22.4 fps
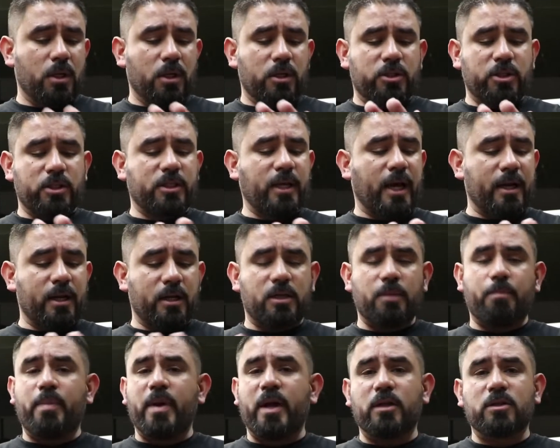Just kind of
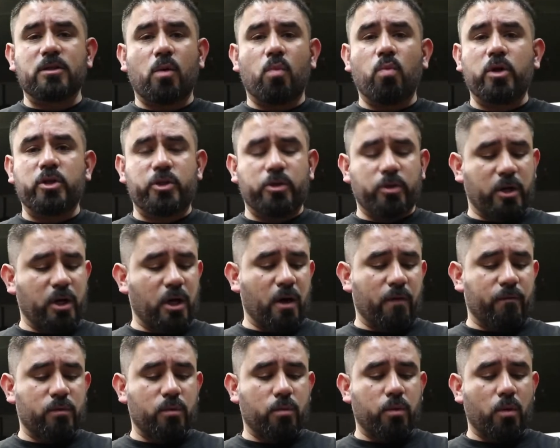depends on what you're
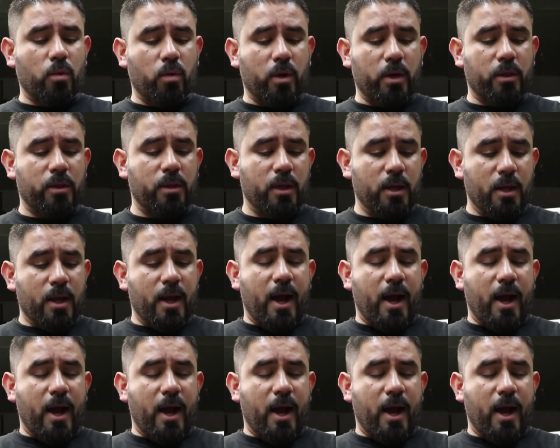comfortable with.